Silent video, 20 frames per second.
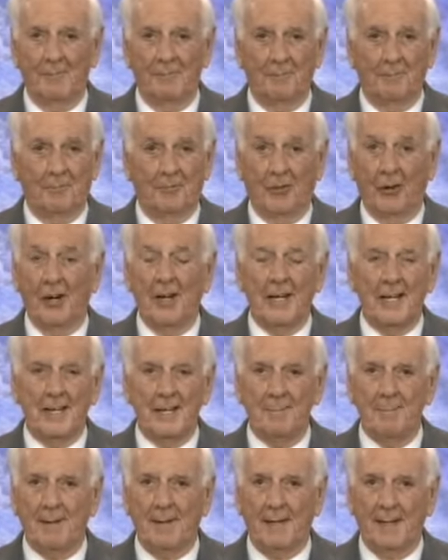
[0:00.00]
that
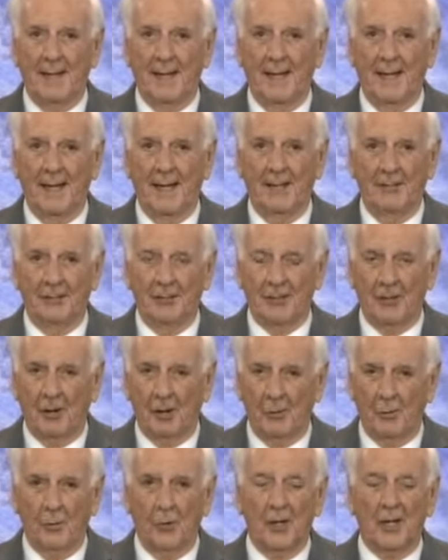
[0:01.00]
frame and and
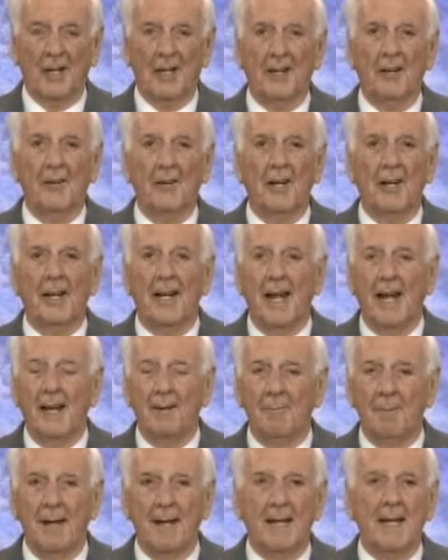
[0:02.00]
start working on it
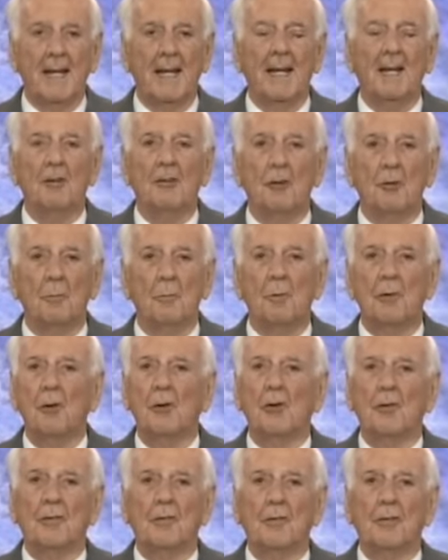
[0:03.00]
and make it into a
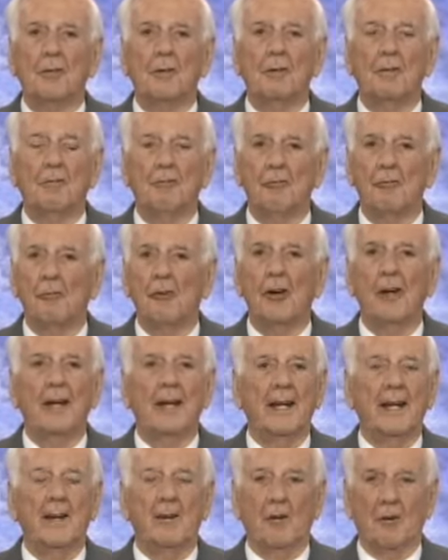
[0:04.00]
beautiful
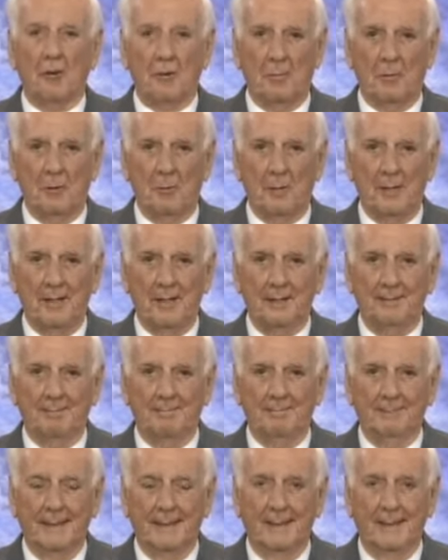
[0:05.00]
running
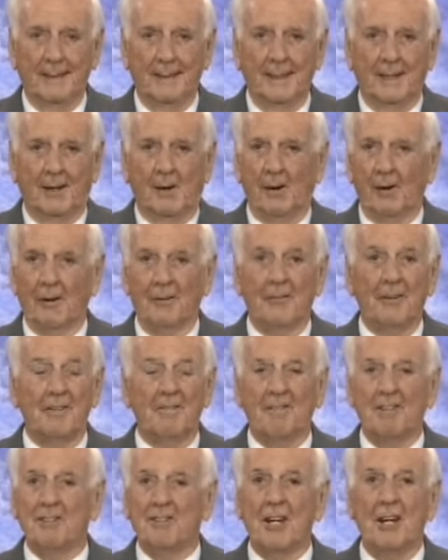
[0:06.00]
automobile, or a
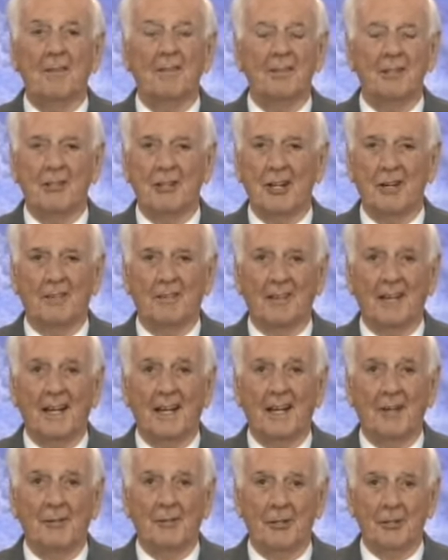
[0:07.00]
'57
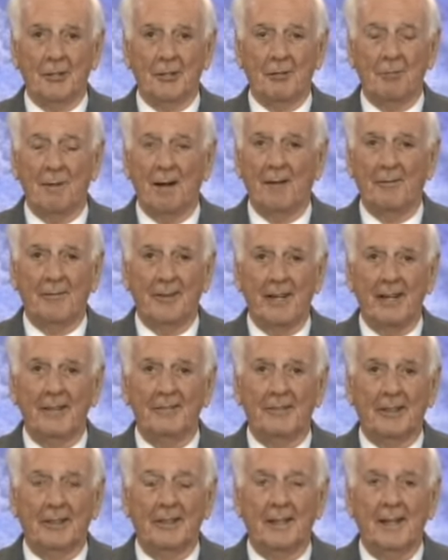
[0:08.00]
Chevrolet, which is my
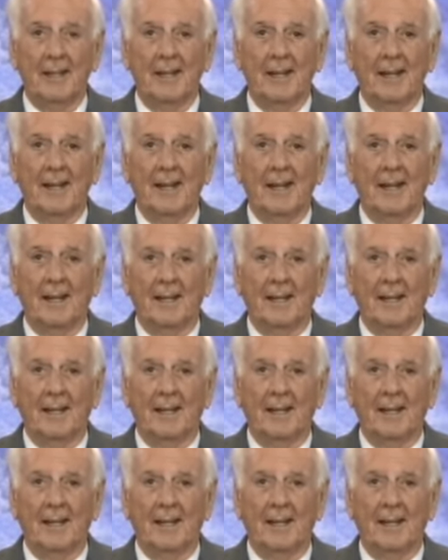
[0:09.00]
favorite.